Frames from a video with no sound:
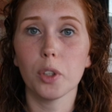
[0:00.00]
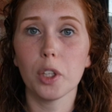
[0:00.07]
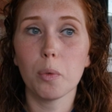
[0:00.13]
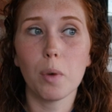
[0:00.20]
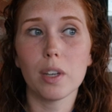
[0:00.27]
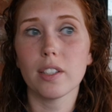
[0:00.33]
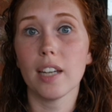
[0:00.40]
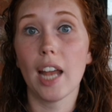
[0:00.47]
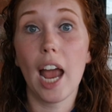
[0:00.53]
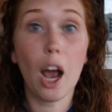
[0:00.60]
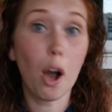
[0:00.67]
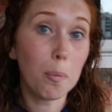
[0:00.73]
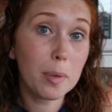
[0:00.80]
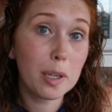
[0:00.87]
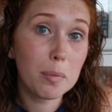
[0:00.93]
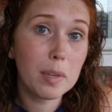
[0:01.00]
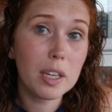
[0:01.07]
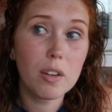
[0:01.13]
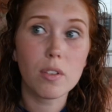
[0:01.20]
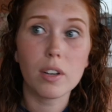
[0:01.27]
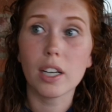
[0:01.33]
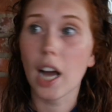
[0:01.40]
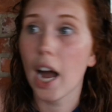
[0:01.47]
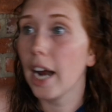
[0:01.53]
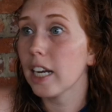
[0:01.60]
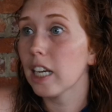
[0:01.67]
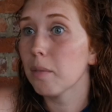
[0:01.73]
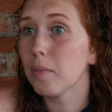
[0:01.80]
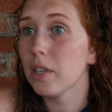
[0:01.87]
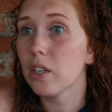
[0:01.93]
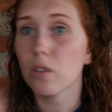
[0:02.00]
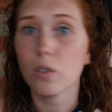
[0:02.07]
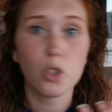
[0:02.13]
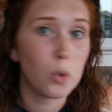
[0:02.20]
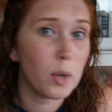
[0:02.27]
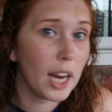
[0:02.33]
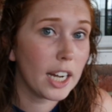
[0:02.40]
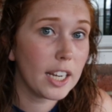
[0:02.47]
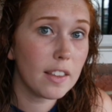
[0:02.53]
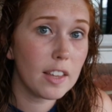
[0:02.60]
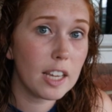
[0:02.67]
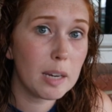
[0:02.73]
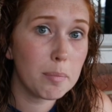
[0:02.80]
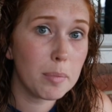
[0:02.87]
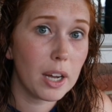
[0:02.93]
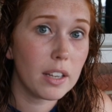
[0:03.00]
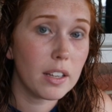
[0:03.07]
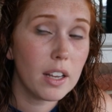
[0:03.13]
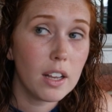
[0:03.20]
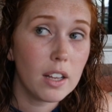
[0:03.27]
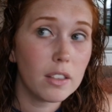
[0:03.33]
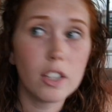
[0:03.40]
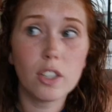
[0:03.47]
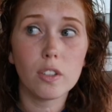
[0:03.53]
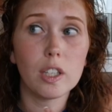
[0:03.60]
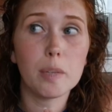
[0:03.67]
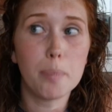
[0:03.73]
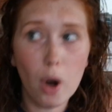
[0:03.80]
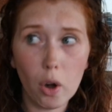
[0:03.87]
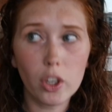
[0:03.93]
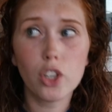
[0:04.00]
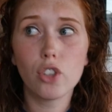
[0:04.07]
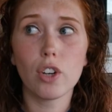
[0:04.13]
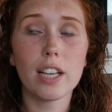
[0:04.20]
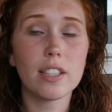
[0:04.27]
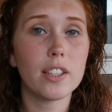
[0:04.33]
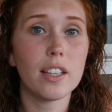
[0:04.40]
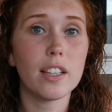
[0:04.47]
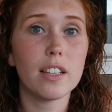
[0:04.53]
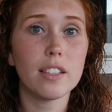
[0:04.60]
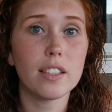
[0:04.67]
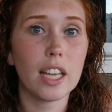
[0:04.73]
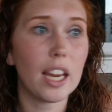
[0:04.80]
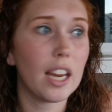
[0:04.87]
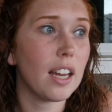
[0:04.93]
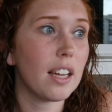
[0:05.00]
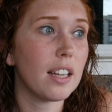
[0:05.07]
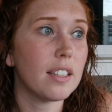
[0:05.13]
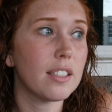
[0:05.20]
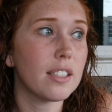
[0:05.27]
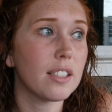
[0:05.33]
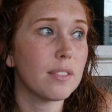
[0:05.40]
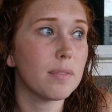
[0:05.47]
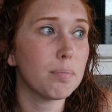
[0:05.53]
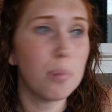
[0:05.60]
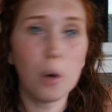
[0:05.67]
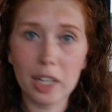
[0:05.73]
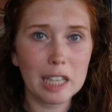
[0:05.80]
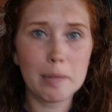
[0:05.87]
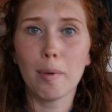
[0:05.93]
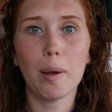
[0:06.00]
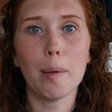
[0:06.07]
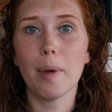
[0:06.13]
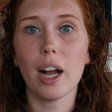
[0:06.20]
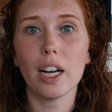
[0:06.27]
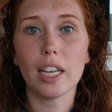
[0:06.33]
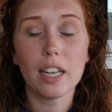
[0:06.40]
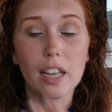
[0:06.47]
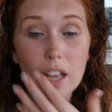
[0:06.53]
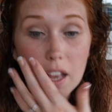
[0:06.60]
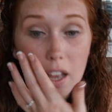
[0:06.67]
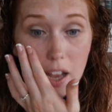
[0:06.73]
really wasn't helping me or guiding me or doing anything but literally pulling dresses and putting them on my body.